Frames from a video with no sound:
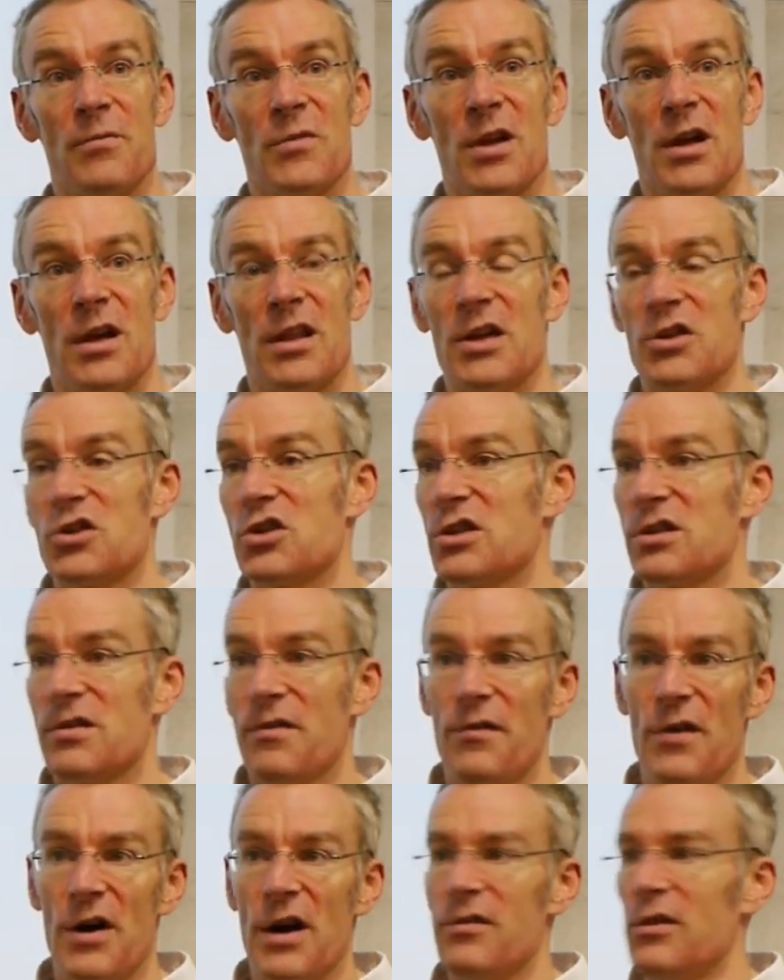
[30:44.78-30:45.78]
And that's just a
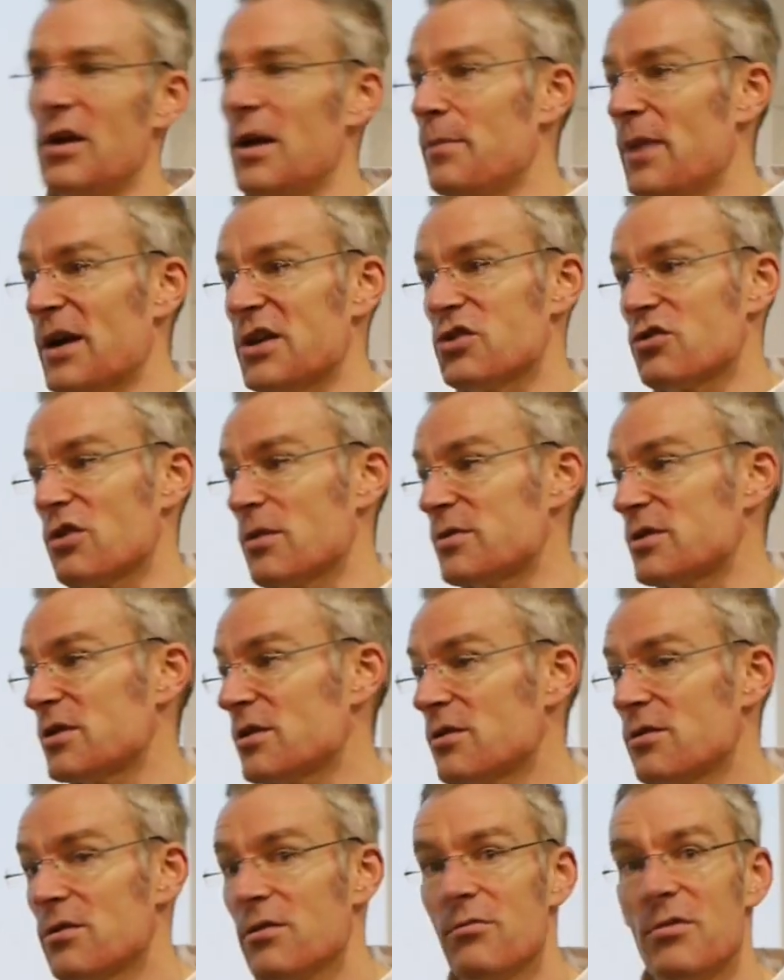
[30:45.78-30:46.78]
5-line bash script
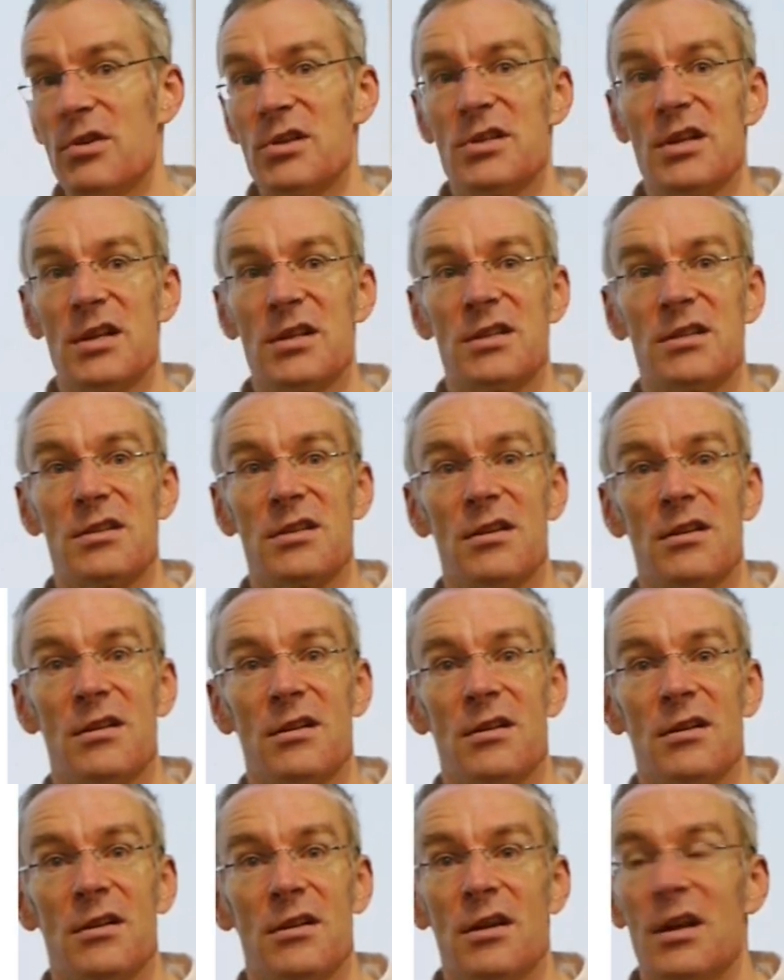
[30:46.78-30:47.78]
which sits
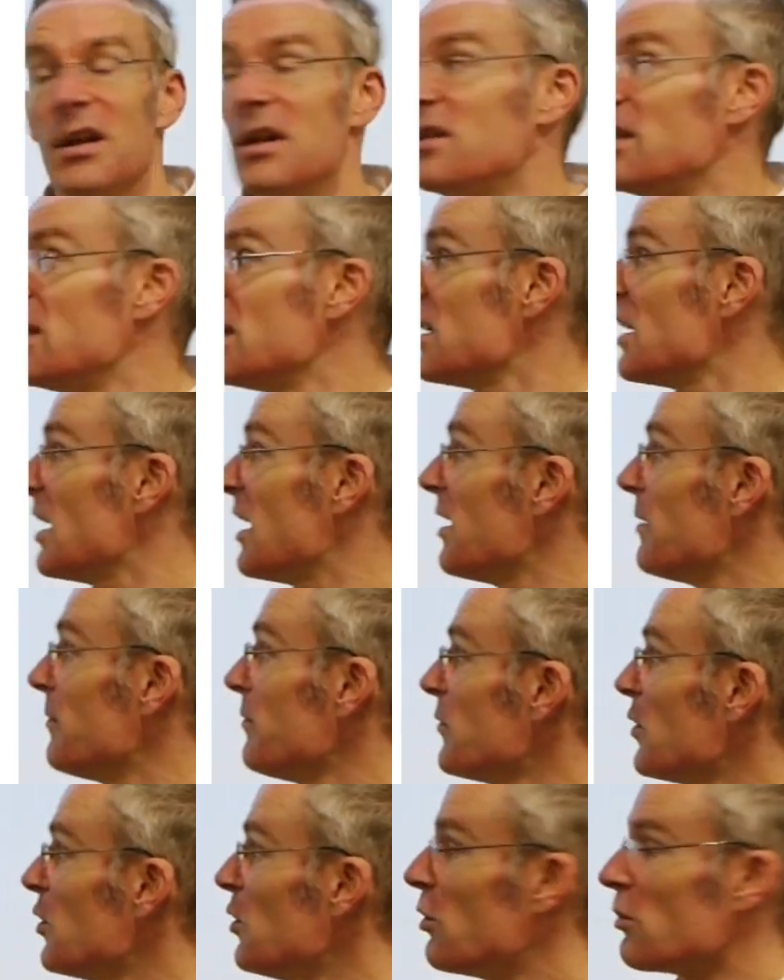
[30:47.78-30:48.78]
in the
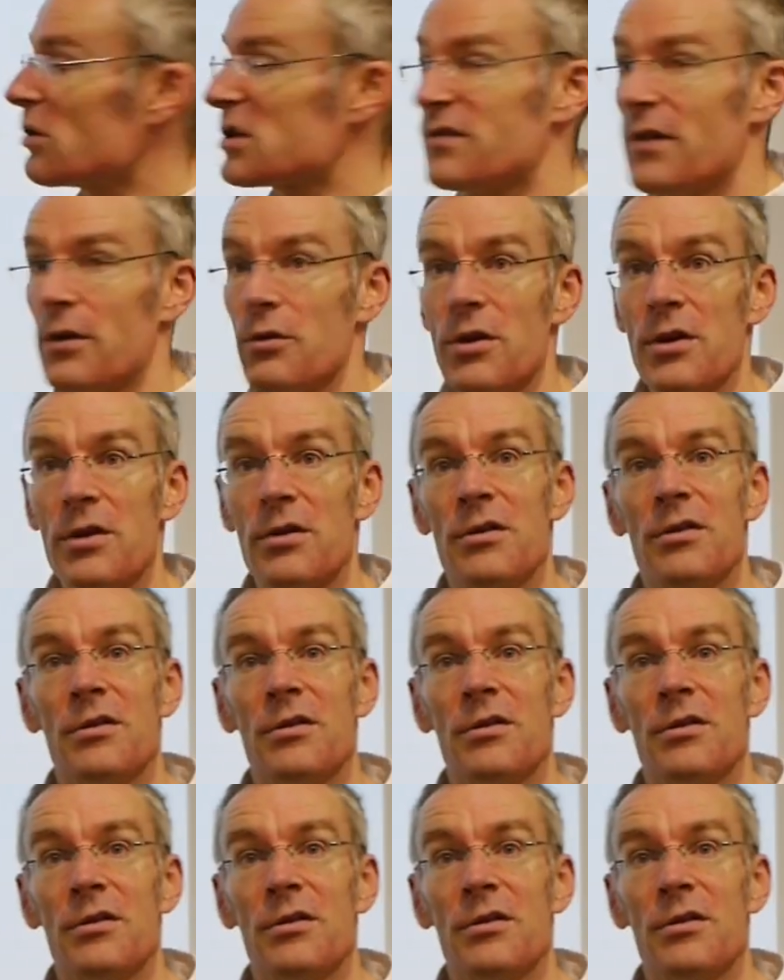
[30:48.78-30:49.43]
hooks folder.